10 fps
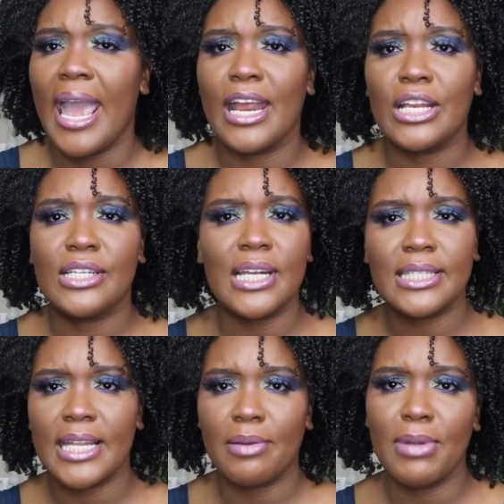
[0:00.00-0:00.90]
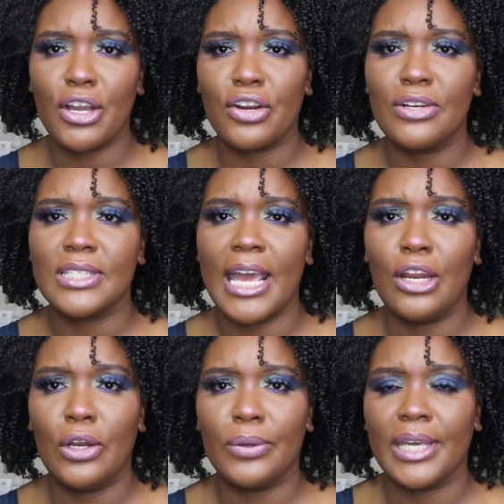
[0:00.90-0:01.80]
and just like my girls at
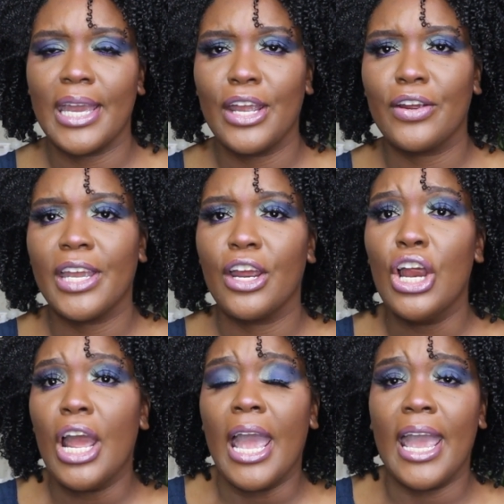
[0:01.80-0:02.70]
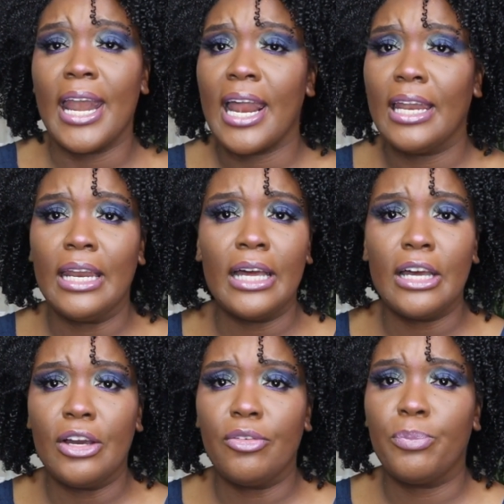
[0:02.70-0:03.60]
Alodia Hair Care. And I
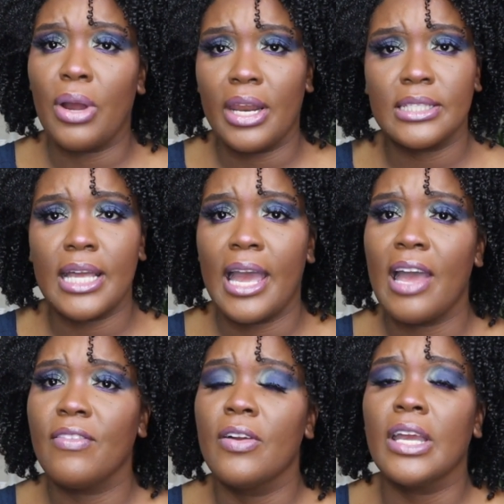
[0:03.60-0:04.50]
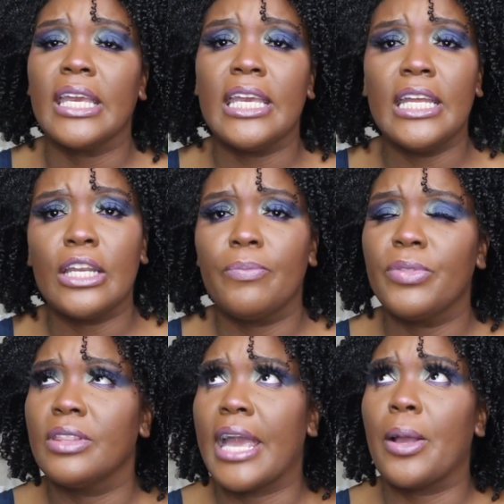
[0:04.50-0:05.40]
love products that have eaten
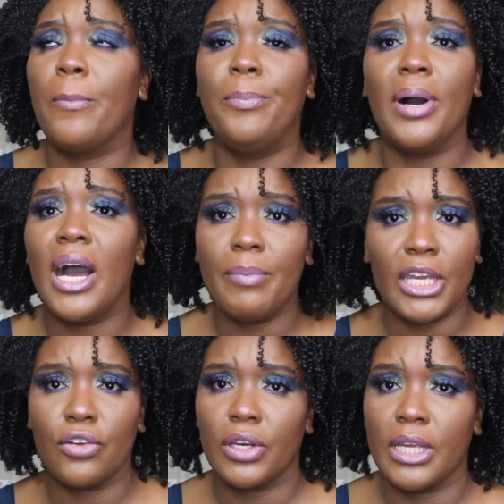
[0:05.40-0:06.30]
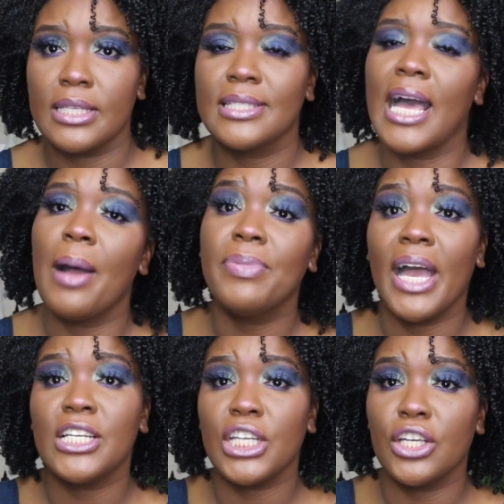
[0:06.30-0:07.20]
like bomb ingredients,
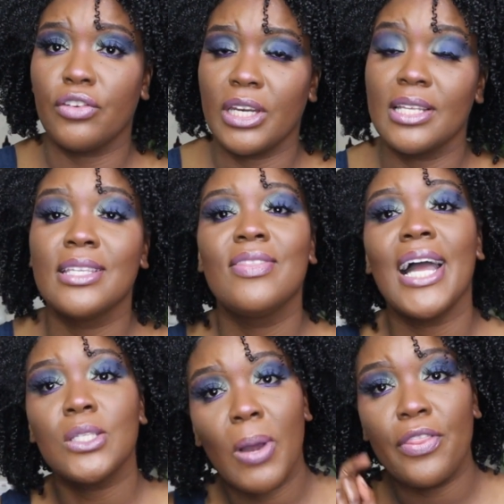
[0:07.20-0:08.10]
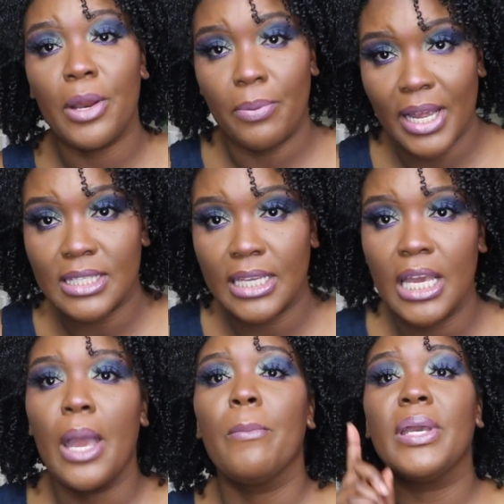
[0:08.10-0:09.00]
top-notch ingredients. That's why they're
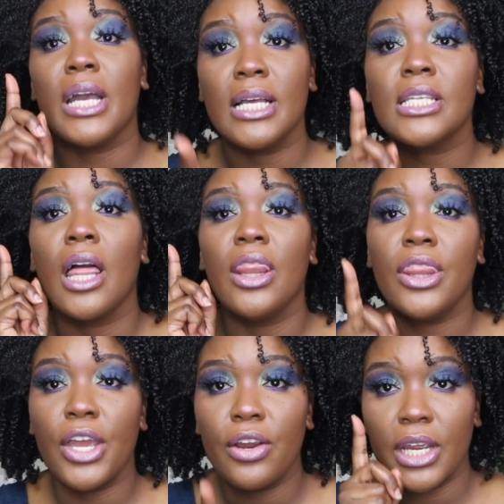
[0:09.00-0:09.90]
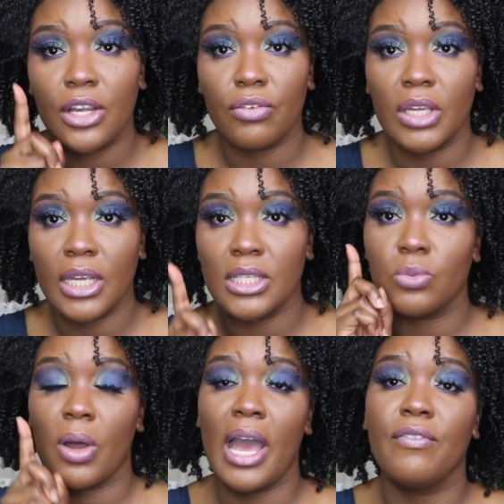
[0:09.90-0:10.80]
pricey, because their
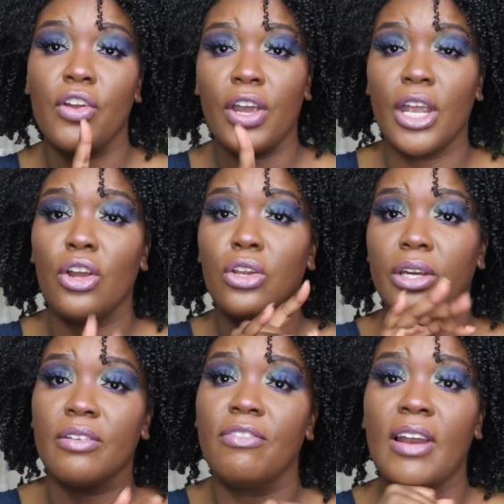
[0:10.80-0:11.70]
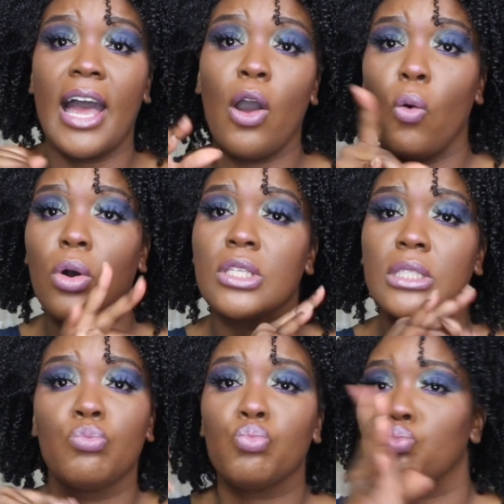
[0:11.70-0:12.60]
ingredients will have your hair looking fly all
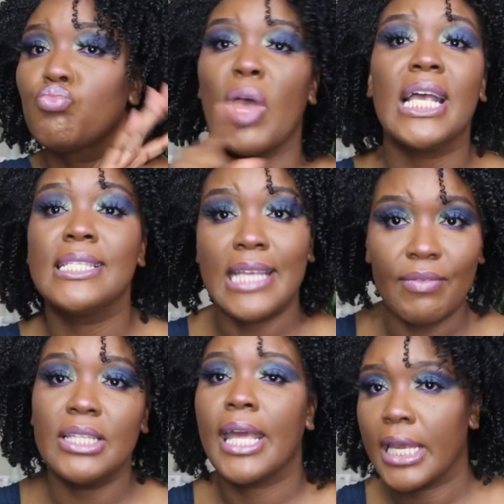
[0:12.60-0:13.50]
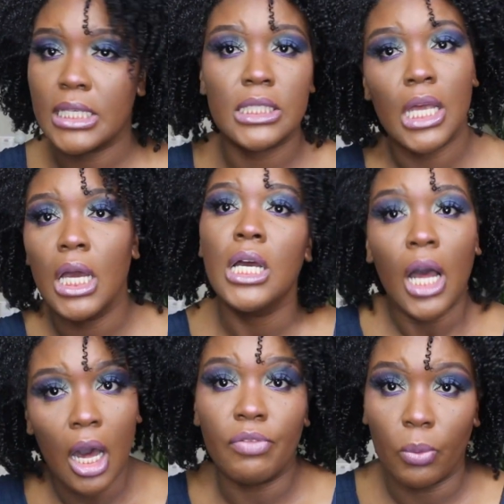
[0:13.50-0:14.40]
seven days
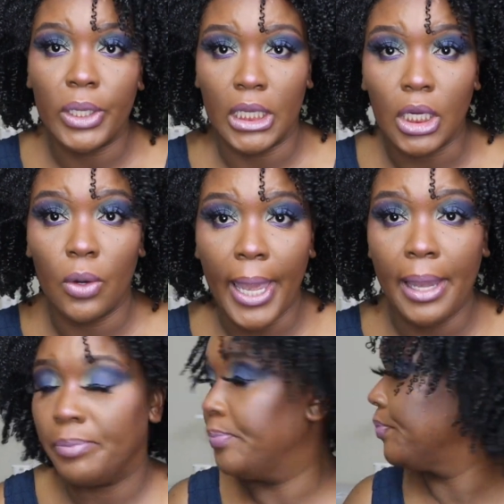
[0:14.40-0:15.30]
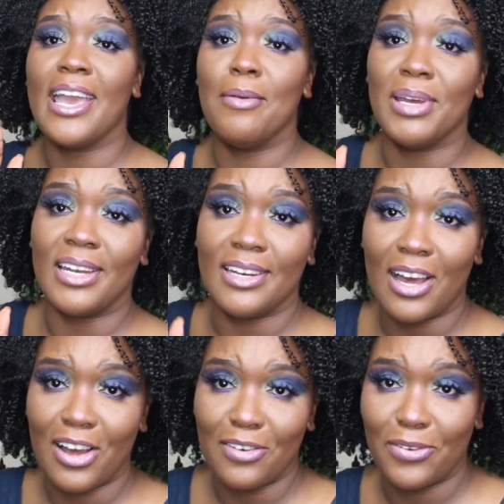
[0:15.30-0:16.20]
of the week, okay? I'm in
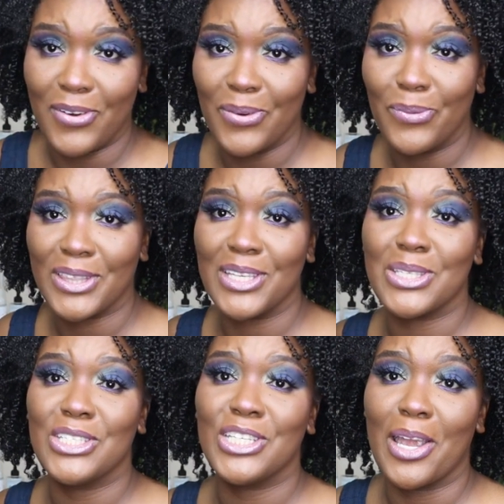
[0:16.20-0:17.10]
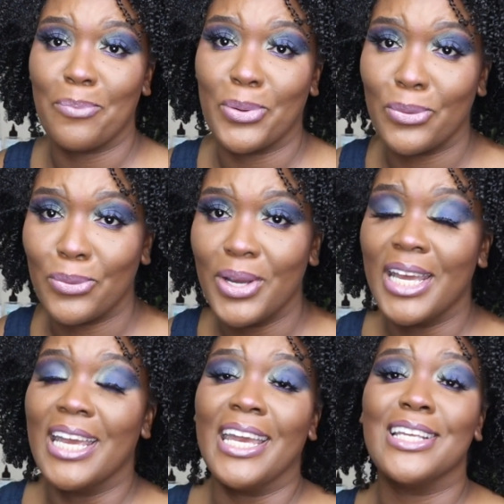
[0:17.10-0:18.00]
love with this shampoo.
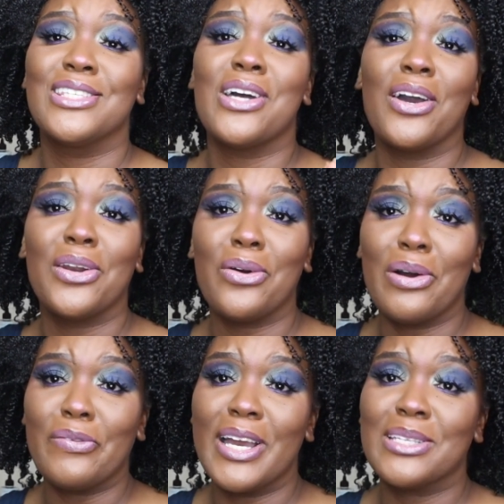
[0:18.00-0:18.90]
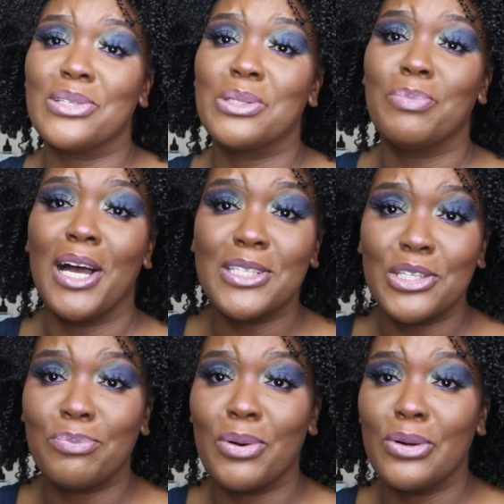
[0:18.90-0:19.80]
It started off as a
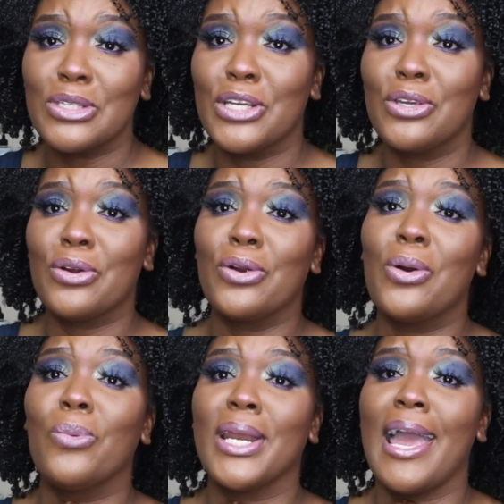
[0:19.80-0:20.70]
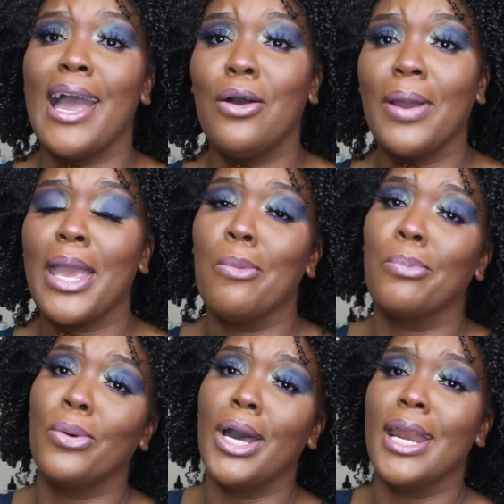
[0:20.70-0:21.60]
sponsored post, and your girl went out
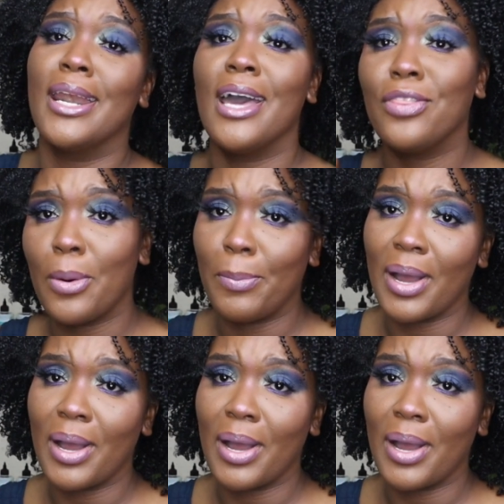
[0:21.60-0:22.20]
and bought another